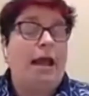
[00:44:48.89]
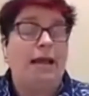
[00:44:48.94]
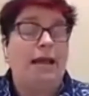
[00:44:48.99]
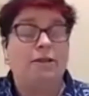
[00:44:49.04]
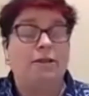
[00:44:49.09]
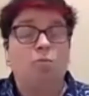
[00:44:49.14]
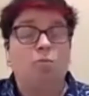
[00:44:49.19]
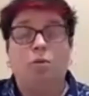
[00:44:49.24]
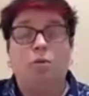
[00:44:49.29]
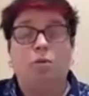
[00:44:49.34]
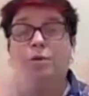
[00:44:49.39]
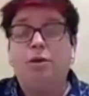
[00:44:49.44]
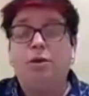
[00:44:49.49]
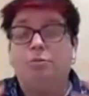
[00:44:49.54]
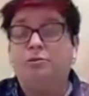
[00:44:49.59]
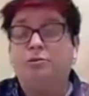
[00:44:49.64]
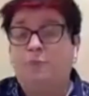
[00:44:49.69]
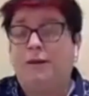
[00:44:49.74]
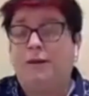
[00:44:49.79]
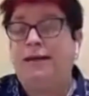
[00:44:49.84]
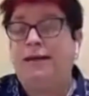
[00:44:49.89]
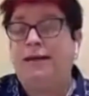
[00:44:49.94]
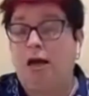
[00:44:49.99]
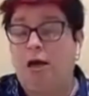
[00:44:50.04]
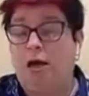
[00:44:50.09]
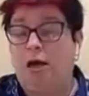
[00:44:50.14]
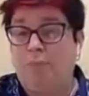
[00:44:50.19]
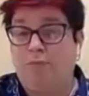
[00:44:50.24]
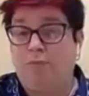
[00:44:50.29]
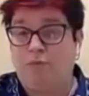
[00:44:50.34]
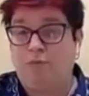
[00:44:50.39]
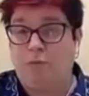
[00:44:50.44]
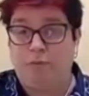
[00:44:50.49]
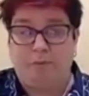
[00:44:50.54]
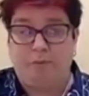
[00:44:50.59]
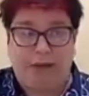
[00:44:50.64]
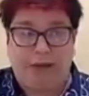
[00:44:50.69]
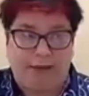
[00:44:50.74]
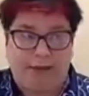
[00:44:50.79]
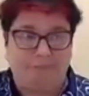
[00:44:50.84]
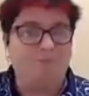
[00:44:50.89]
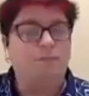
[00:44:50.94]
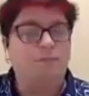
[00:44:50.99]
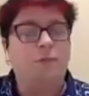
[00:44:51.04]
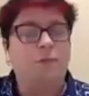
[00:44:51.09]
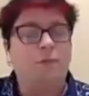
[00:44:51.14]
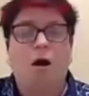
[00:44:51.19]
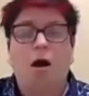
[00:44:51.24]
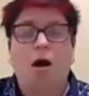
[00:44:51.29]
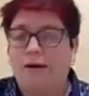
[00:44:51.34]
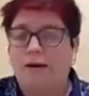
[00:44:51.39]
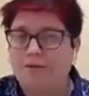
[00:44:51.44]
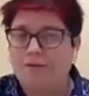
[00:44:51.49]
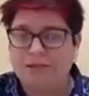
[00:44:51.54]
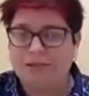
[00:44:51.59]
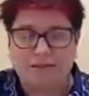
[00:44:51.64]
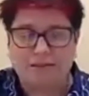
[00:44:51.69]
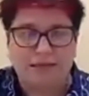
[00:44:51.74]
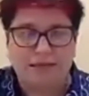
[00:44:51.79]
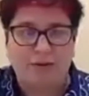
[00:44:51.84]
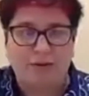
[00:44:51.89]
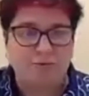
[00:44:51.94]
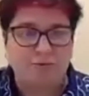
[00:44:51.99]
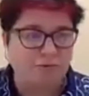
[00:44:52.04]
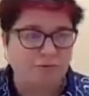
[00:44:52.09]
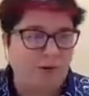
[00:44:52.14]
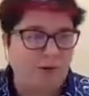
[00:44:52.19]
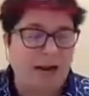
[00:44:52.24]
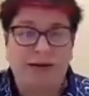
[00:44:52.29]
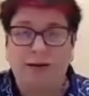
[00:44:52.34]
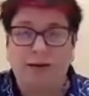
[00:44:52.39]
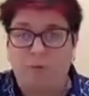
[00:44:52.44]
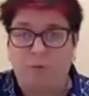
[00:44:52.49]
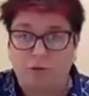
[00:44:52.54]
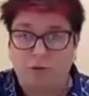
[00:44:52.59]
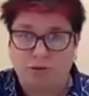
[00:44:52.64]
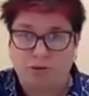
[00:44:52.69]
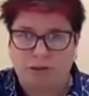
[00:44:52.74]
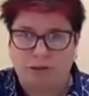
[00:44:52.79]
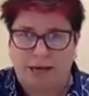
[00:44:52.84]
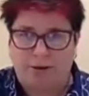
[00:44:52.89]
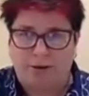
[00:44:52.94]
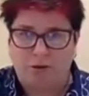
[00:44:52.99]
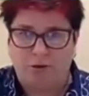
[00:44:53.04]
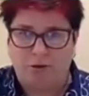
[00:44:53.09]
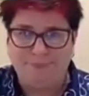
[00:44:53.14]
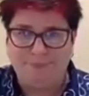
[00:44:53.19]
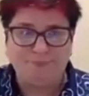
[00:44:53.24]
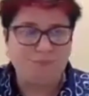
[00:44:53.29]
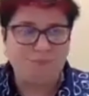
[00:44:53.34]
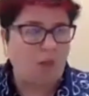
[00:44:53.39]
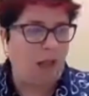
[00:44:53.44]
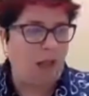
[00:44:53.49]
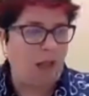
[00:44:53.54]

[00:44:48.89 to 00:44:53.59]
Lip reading: And the woman who was being helped before me obviously was riding a motorcycle.